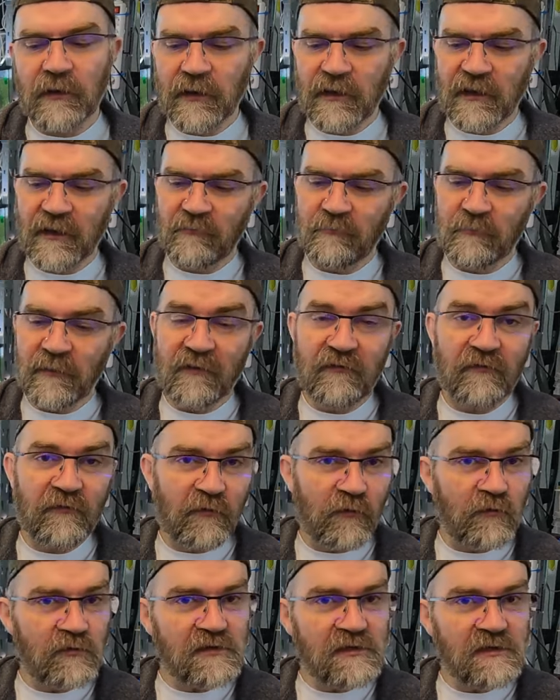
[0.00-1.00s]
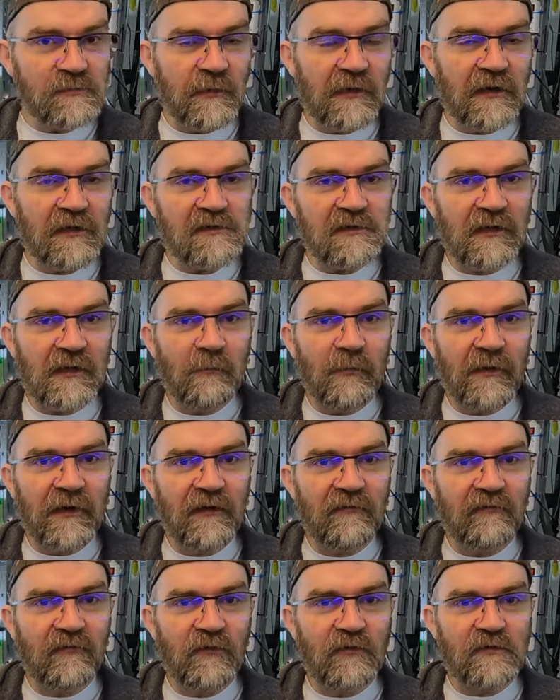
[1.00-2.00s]
I have my frozen spinach, I buy
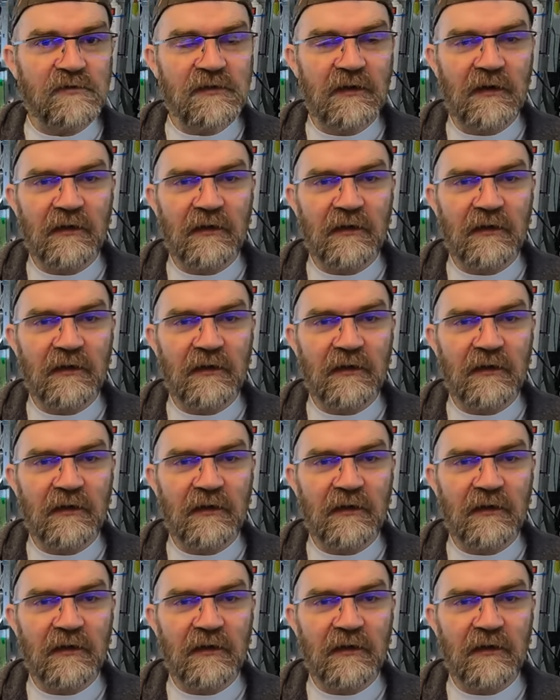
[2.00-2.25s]
it frozen